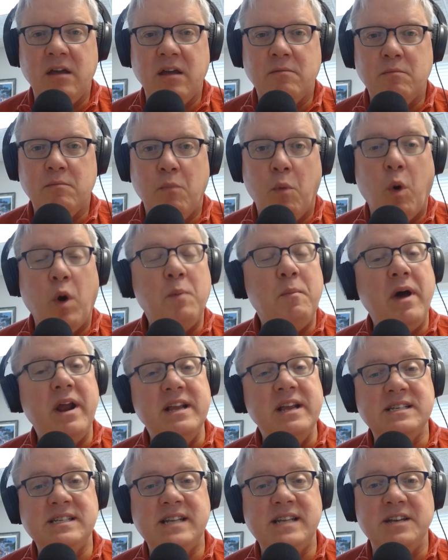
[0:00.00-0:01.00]
more
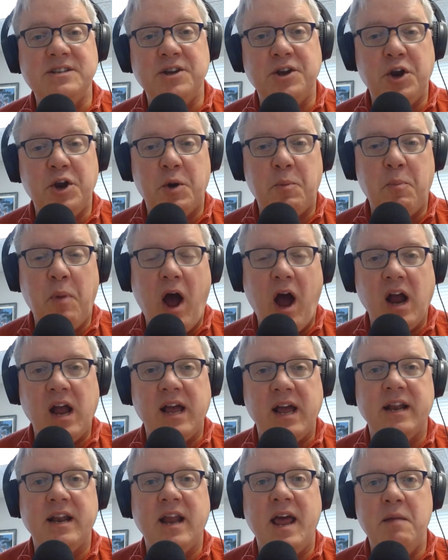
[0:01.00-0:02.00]
money stays in your
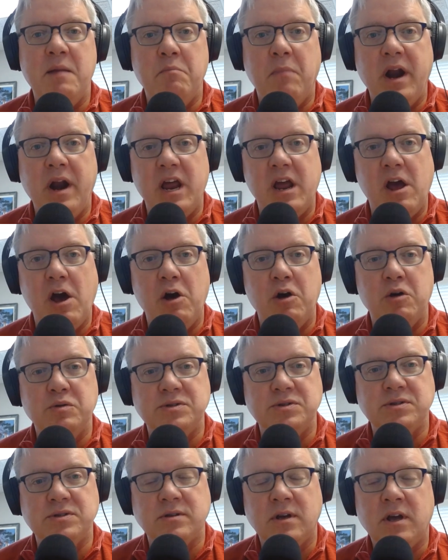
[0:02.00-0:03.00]
pocket and money
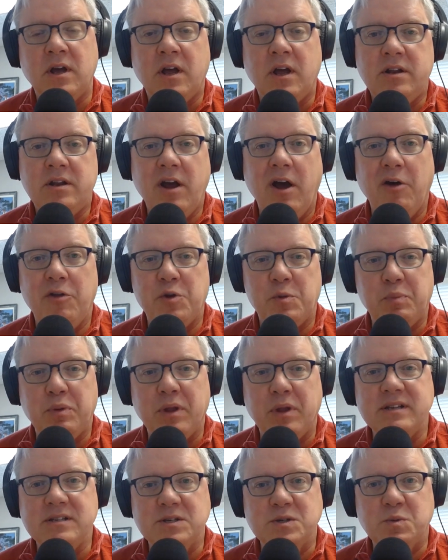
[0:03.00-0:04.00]
goes to other
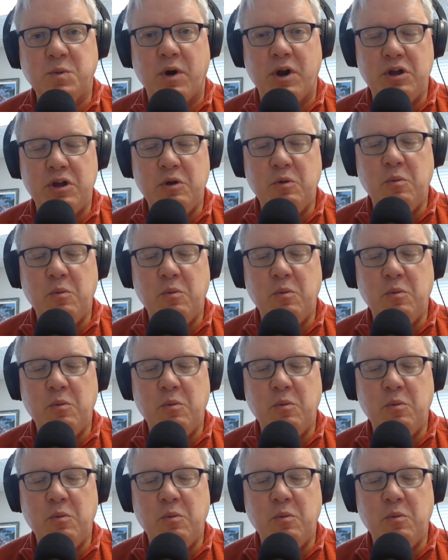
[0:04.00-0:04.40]
places where you